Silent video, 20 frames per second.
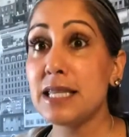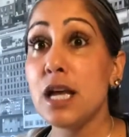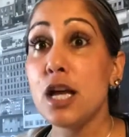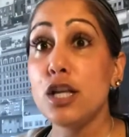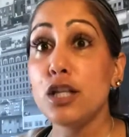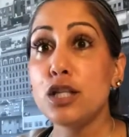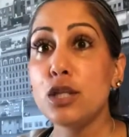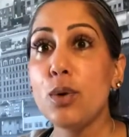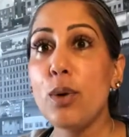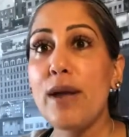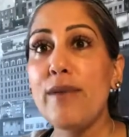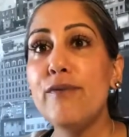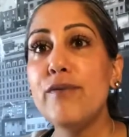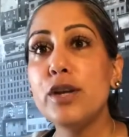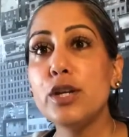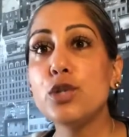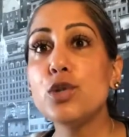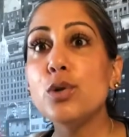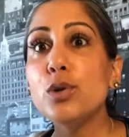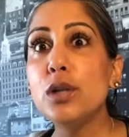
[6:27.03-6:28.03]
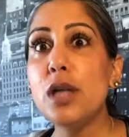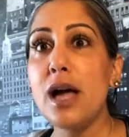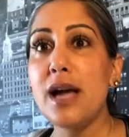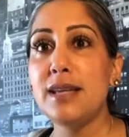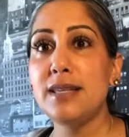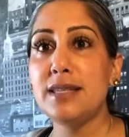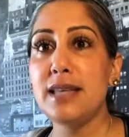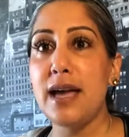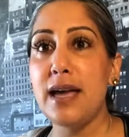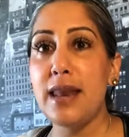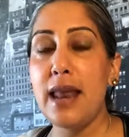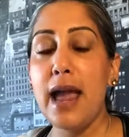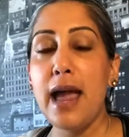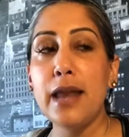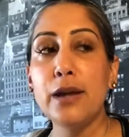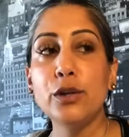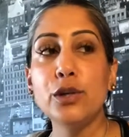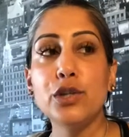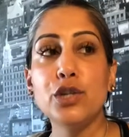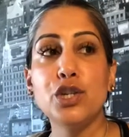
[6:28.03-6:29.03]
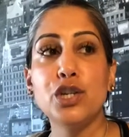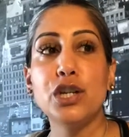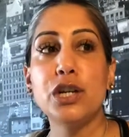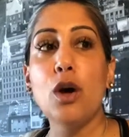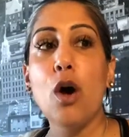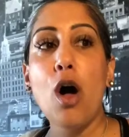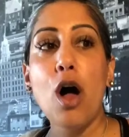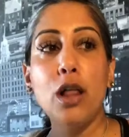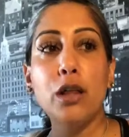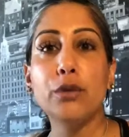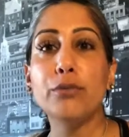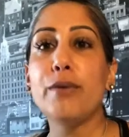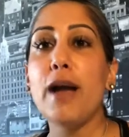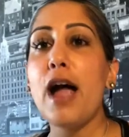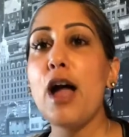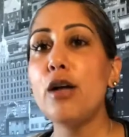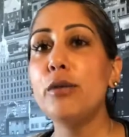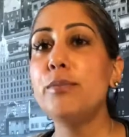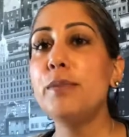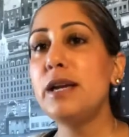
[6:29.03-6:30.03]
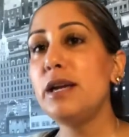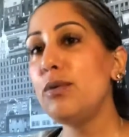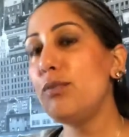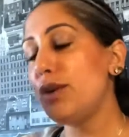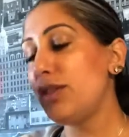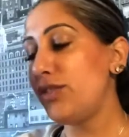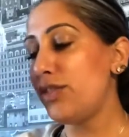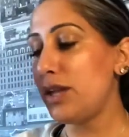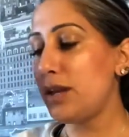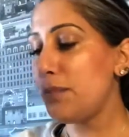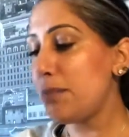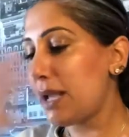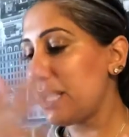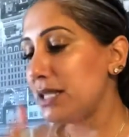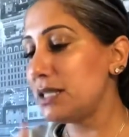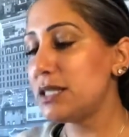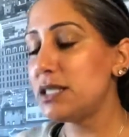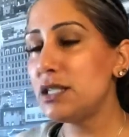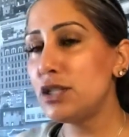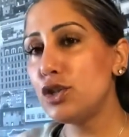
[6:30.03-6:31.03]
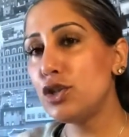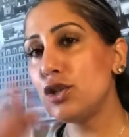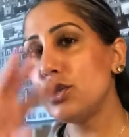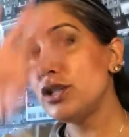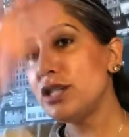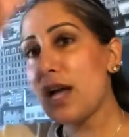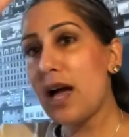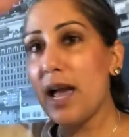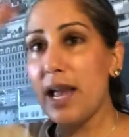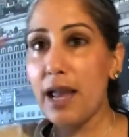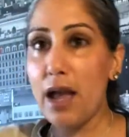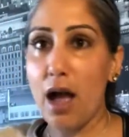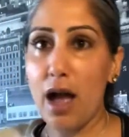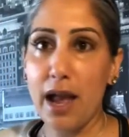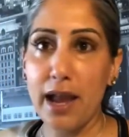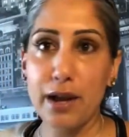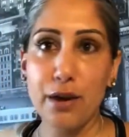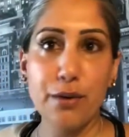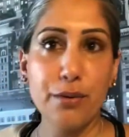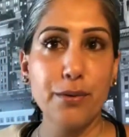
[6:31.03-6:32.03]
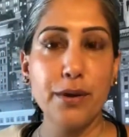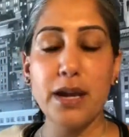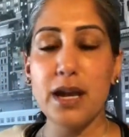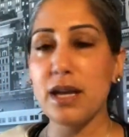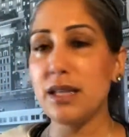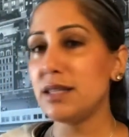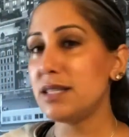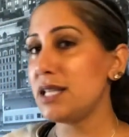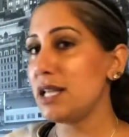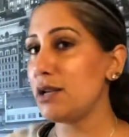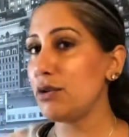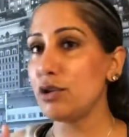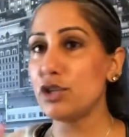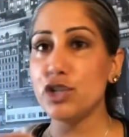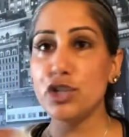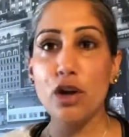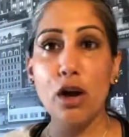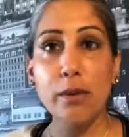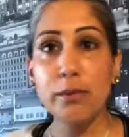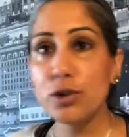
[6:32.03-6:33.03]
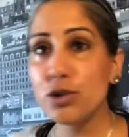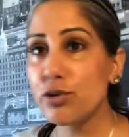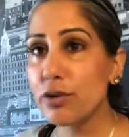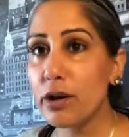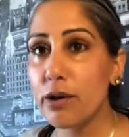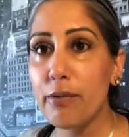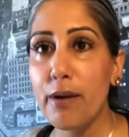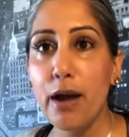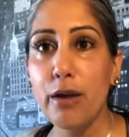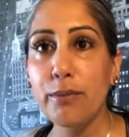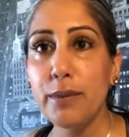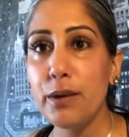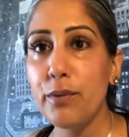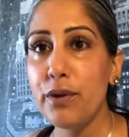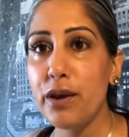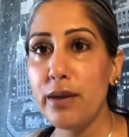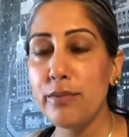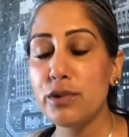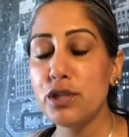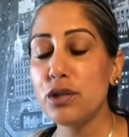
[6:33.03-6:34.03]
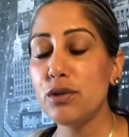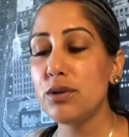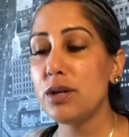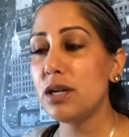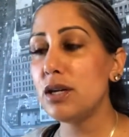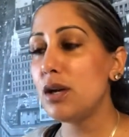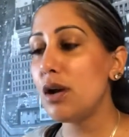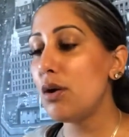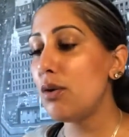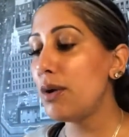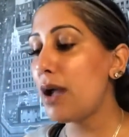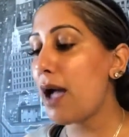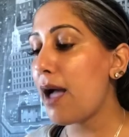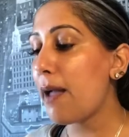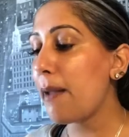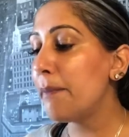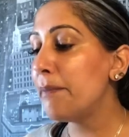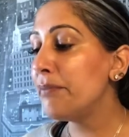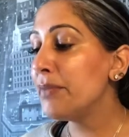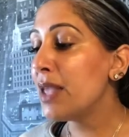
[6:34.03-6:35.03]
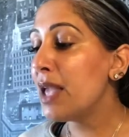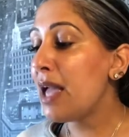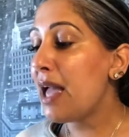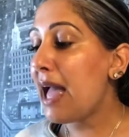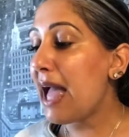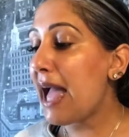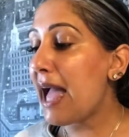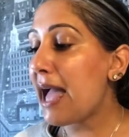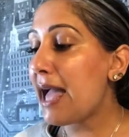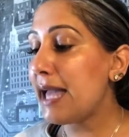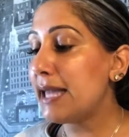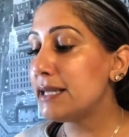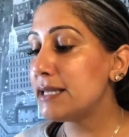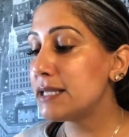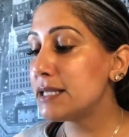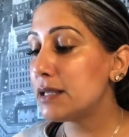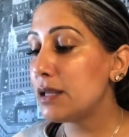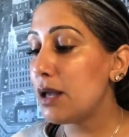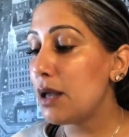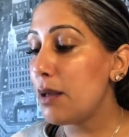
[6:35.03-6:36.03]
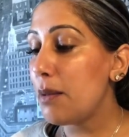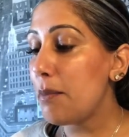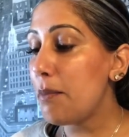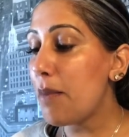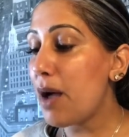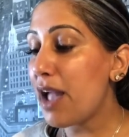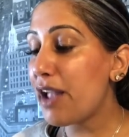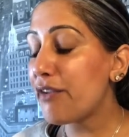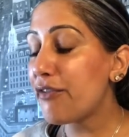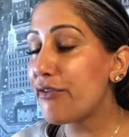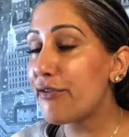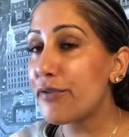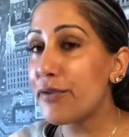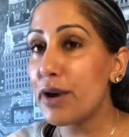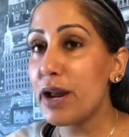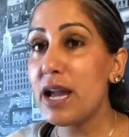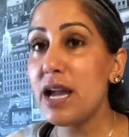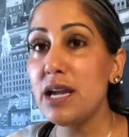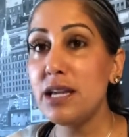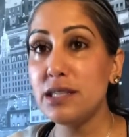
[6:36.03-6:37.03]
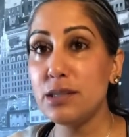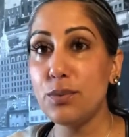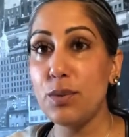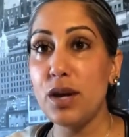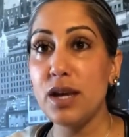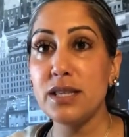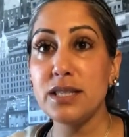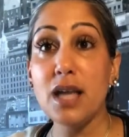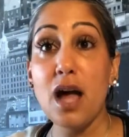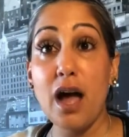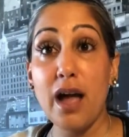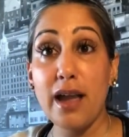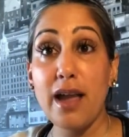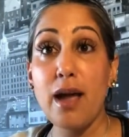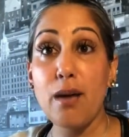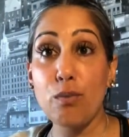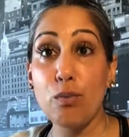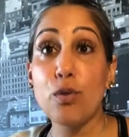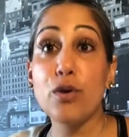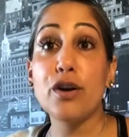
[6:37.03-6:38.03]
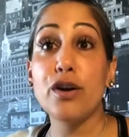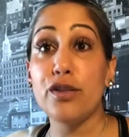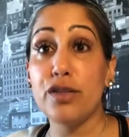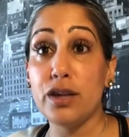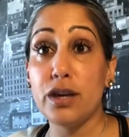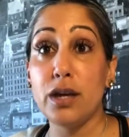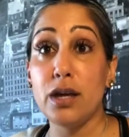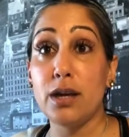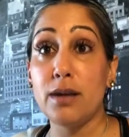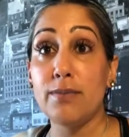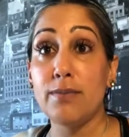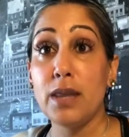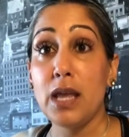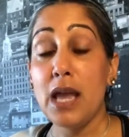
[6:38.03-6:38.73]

So I visualize that energy all around me within my sigils. I create sacred geometry around me when I'm doing yoga. And my phrase was, I am worthy.